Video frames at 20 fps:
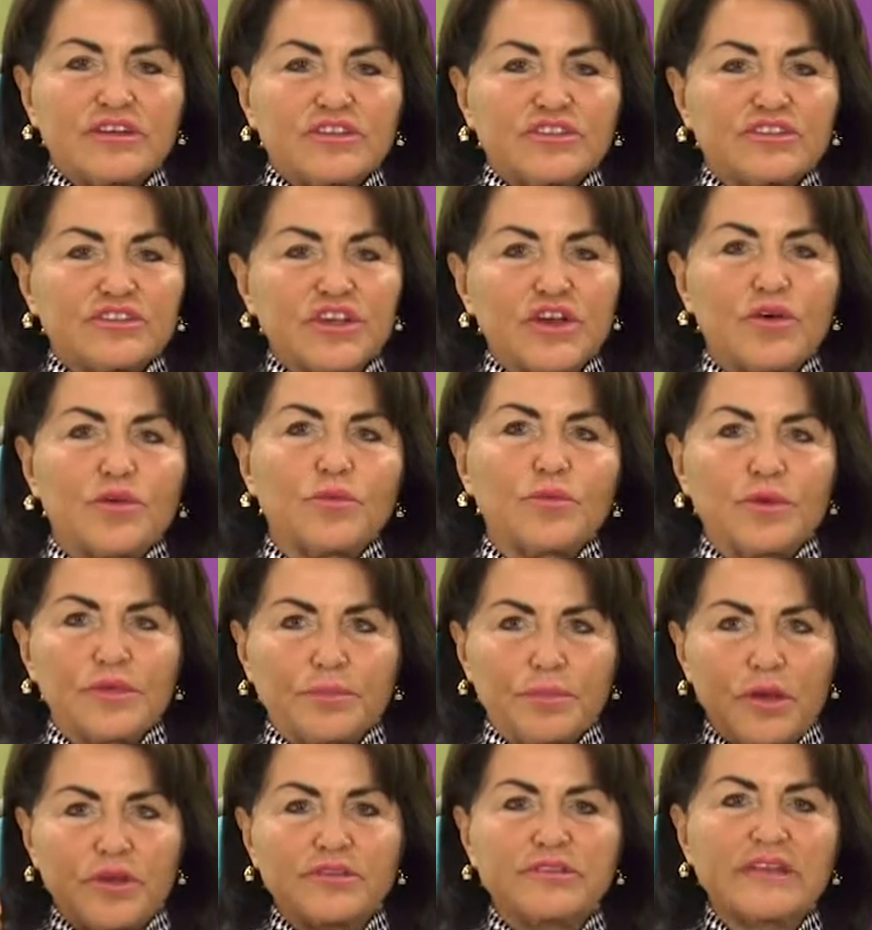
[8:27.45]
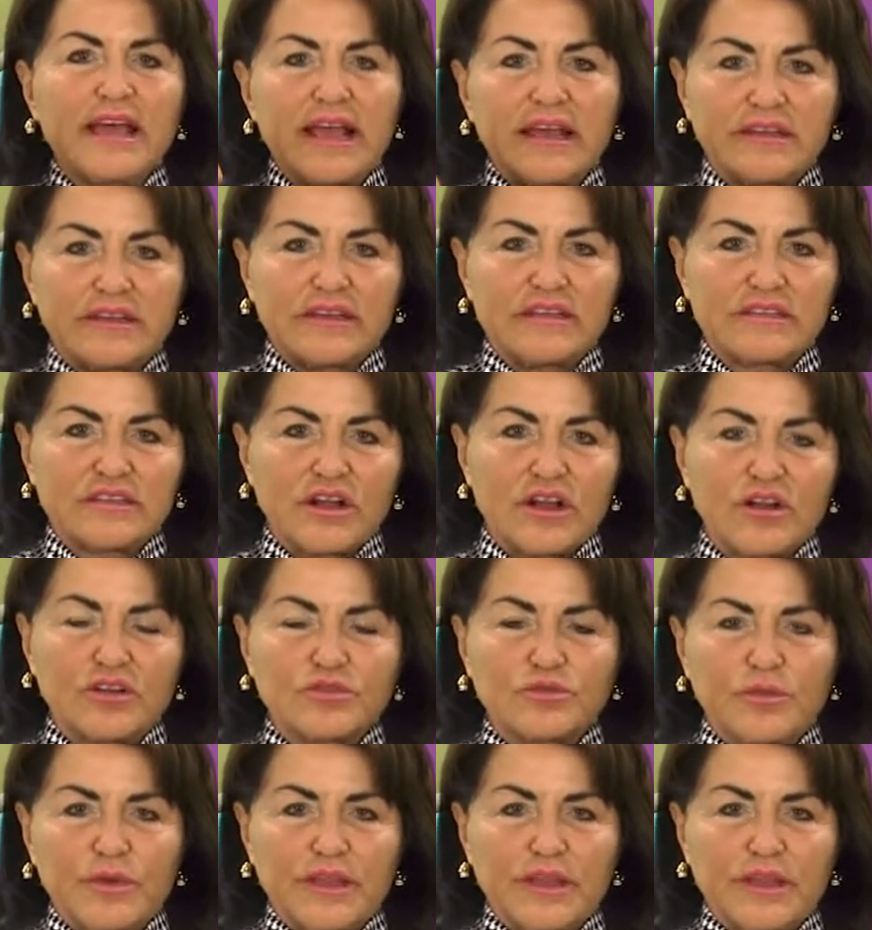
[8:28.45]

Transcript: So with post acne scars,